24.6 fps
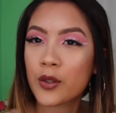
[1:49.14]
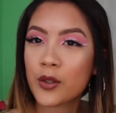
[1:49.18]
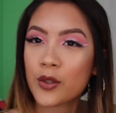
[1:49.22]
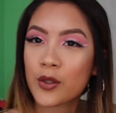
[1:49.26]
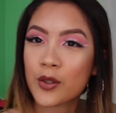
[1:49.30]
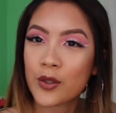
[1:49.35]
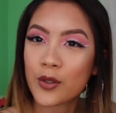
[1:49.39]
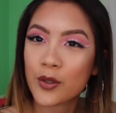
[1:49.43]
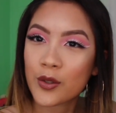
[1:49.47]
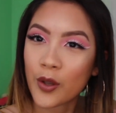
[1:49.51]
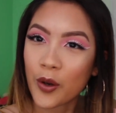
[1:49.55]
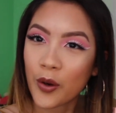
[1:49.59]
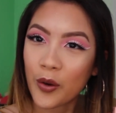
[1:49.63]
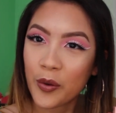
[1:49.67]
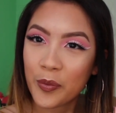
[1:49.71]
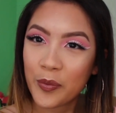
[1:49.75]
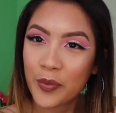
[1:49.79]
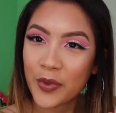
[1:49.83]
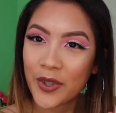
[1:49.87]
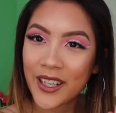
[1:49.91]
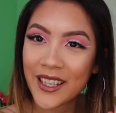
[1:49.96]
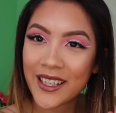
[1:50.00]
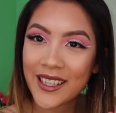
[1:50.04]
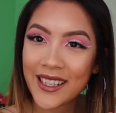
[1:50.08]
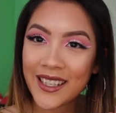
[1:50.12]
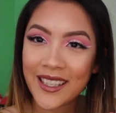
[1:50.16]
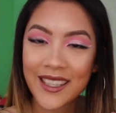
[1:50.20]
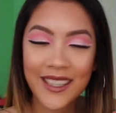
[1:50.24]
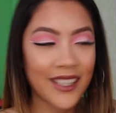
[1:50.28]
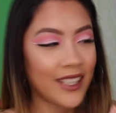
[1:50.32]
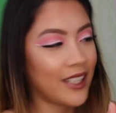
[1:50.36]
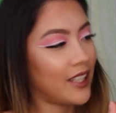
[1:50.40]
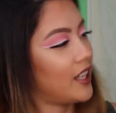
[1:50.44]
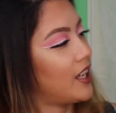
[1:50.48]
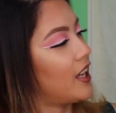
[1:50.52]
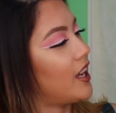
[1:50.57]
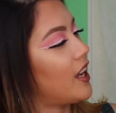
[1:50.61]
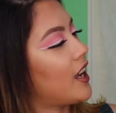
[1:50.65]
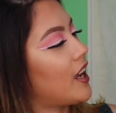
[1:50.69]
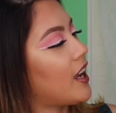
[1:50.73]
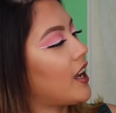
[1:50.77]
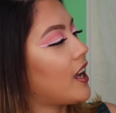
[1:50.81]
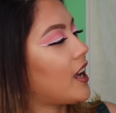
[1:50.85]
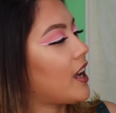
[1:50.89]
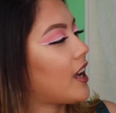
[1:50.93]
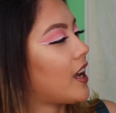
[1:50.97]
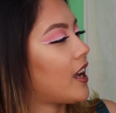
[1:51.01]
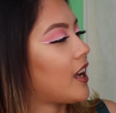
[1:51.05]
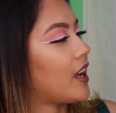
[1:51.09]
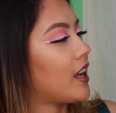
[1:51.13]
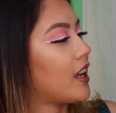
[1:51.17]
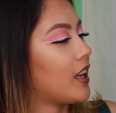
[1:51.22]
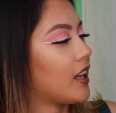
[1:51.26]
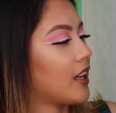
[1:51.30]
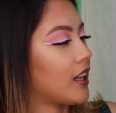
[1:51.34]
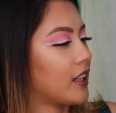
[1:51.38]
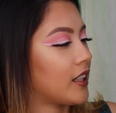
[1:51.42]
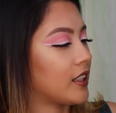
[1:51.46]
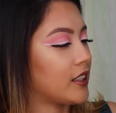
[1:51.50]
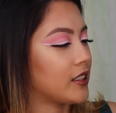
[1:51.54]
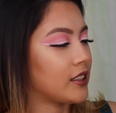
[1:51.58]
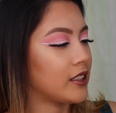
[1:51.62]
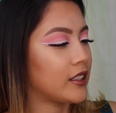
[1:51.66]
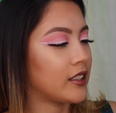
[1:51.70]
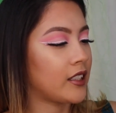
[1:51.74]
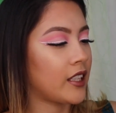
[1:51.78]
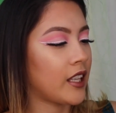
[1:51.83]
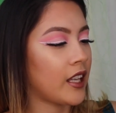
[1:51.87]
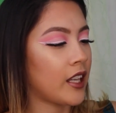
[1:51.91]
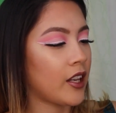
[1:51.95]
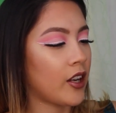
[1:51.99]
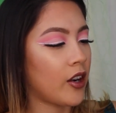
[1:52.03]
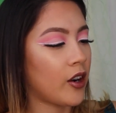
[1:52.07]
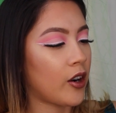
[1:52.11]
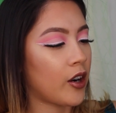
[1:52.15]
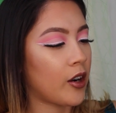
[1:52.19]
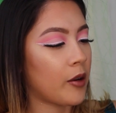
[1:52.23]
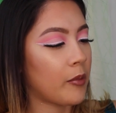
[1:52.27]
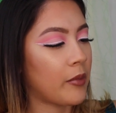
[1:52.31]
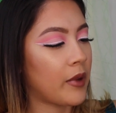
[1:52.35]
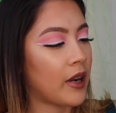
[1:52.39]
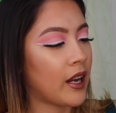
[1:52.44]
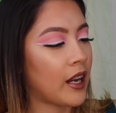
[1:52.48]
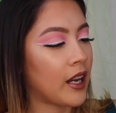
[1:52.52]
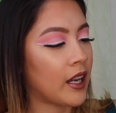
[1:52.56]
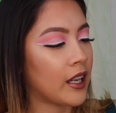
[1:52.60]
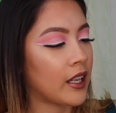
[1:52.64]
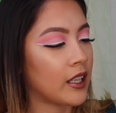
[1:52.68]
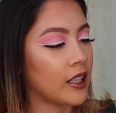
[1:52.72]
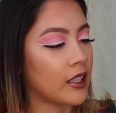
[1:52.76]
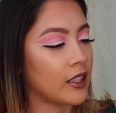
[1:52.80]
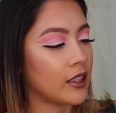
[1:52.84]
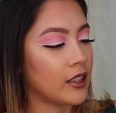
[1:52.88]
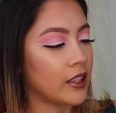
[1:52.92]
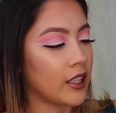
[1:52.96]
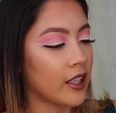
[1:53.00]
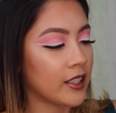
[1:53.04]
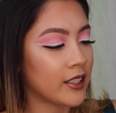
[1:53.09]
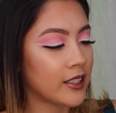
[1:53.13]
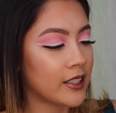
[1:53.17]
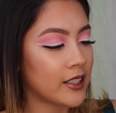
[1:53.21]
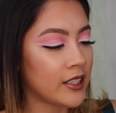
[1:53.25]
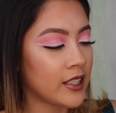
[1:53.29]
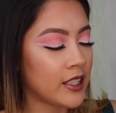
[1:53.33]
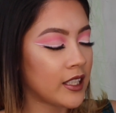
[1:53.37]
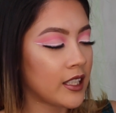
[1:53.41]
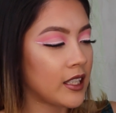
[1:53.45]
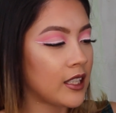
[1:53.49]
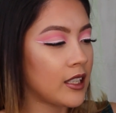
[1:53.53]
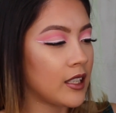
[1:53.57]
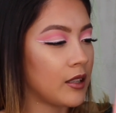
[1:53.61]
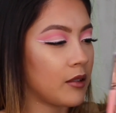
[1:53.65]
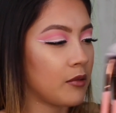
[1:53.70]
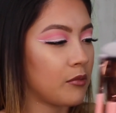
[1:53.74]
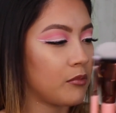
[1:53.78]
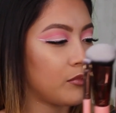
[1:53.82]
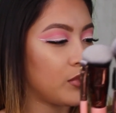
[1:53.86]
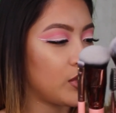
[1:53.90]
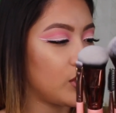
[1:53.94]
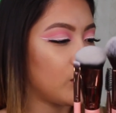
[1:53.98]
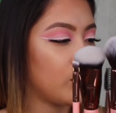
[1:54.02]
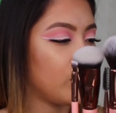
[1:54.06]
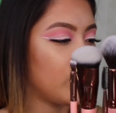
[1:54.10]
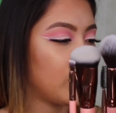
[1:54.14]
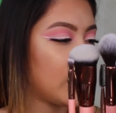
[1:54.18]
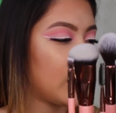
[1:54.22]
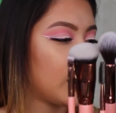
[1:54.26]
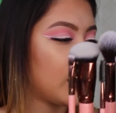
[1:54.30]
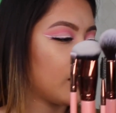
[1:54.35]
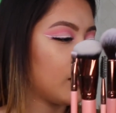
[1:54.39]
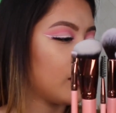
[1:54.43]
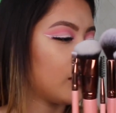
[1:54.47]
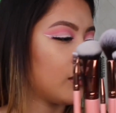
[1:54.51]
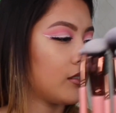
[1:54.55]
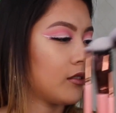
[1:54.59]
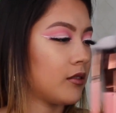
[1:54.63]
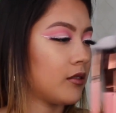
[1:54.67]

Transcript: so pretty, and they are by Luxue Beauty.